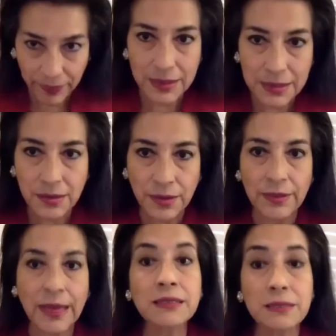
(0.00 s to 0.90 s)
then
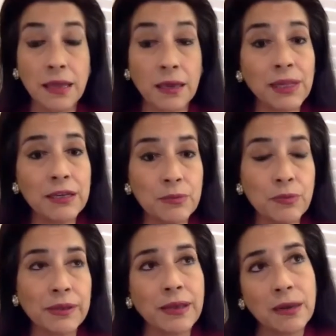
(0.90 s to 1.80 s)
I'm glad you
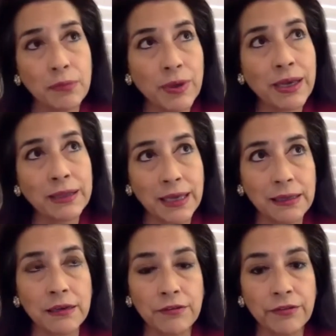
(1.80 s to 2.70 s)
brought that up and got that
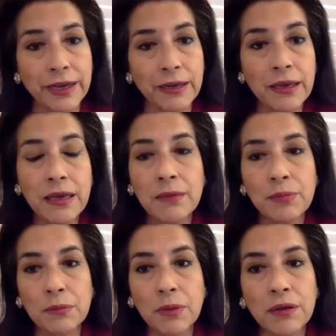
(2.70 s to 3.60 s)
clarified.
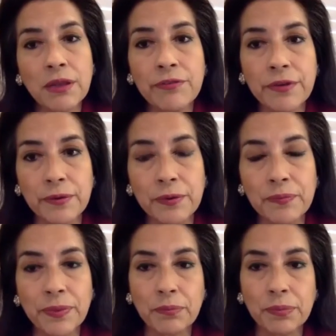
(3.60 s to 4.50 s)
But on the phone,
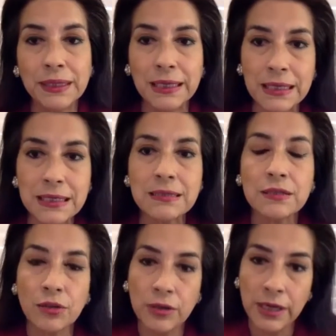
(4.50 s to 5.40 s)
please
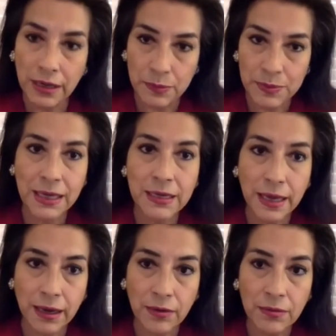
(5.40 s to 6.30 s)
turn it upside
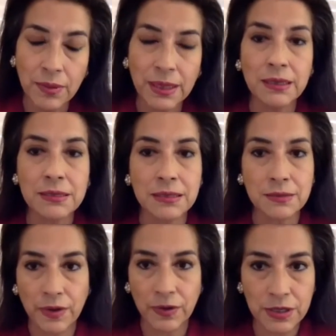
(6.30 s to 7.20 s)
down because it's
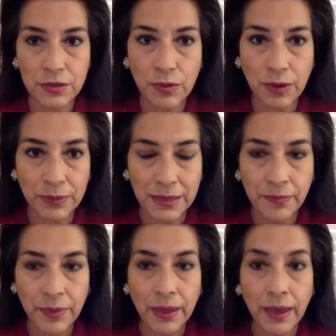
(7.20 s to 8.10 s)
very disrupting.
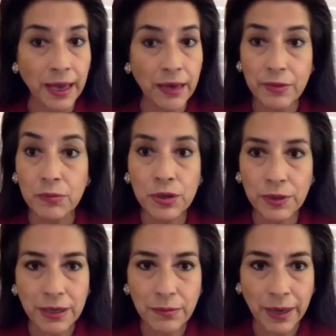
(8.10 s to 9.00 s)
Have it
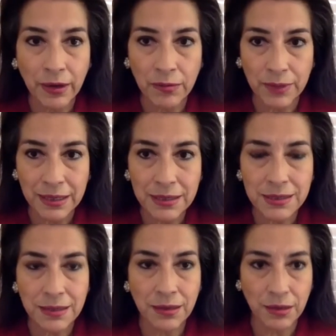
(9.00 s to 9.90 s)
muted by all means,
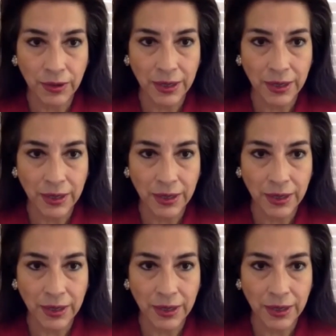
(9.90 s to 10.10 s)
okay?